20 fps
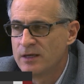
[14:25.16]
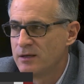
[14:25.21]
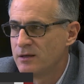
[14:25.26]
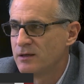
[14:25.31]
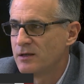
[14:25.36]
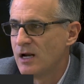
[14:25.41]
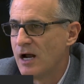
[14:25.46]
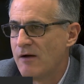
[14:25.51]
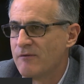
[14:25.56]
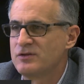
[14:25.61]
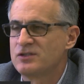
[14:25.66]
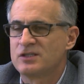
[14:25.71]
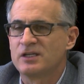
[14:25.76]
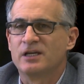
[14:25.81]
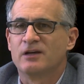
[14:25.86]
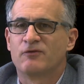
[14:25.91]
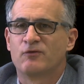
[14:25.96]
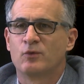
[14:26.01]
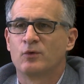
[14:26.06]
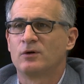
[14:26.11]
You know, obviously,
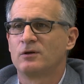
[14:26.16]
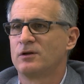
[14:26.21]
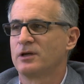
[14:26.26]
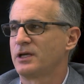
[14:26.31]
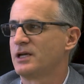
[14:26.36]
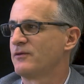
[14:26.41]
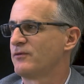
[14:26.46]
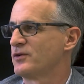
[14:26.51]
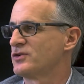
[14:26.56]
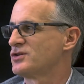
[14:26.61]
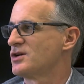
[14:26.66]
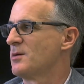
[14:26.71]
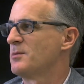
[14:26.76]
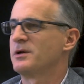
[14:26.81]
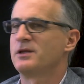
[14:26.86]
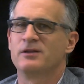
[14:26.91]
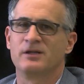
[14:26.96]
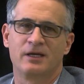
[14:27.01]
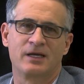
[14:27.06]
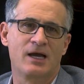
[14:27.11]
if we're looking for somebody
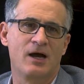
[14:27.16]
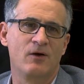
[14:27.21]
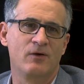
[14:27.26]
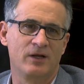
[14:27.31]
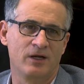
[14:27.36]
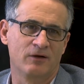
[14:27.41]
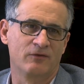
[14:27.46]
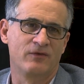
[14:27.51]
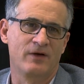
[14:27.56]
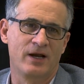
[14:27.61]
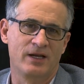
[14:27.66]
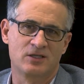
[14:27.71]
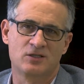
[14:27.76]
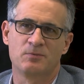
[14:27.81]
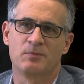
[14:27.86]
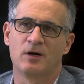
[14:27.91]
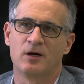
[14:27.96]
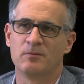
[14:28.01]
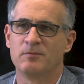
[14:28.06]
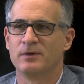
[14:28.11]
in the accounting or finance
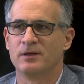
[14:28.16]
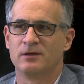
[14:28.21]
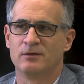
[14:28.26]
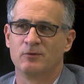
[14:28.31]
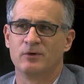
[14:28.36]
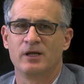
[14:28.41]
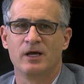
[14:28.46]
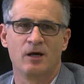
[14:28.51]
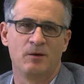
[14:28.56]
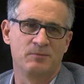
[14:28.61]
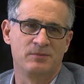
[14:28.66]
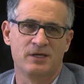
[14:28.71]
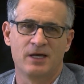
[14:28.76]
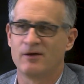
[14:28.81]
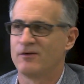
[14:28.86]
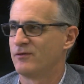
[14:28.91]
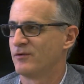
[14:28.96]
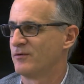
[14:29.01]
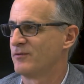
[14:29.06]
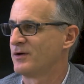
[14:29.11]
department, it would help to
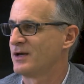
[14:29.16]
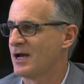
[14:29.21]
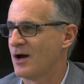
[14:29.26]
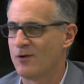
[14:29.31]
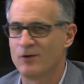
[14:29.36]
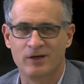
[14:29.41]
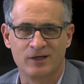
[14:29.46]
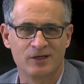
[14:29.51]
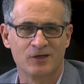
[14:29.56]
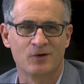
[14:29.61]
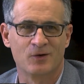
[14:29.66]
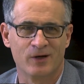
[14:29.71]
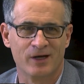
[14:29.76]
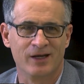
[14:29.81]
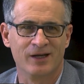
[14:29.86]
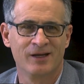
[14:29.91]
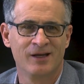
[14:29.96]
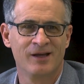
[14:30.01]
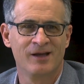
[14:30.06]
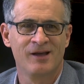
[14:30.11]
have an accounting degree.